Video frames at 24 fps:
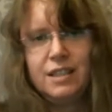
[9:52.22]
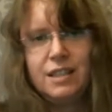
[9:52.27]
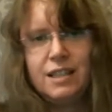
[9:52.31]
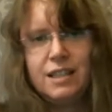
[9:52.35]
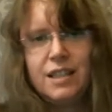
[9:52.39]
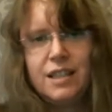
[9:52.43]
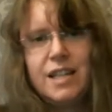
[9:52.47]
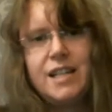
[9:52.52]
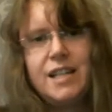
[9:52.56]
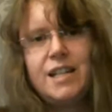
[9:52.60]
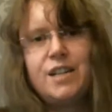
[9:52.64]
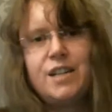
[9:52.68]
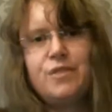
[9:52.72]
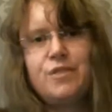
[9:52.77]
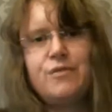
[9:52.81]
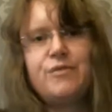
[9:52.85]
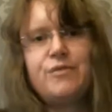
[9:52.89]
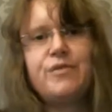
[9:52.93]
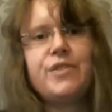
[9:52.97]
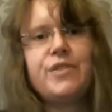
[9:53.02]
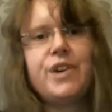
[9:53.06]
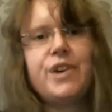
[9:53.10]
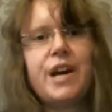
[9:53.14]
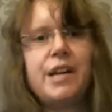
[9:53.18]
linen
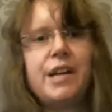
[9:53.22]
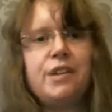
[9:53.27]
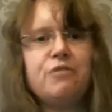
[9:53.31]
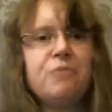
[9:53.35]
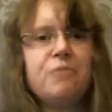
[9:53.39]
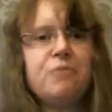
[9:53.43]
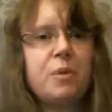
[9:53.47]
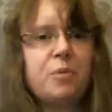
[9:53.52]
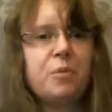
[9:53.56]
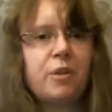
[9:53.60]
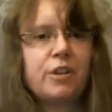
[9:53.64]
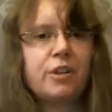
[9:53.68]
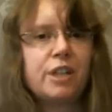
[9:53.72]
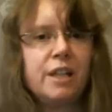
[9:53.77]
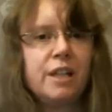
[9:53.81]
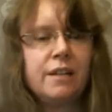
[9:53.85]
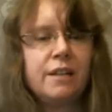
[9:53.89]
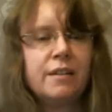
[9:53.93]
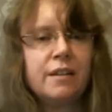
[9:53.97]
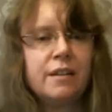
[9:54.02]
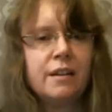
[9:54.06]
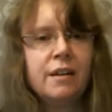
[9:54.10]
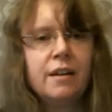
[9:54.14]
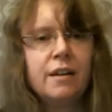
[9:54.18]
for any of my
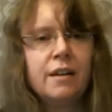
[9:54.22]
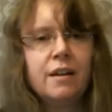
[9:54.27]
projects.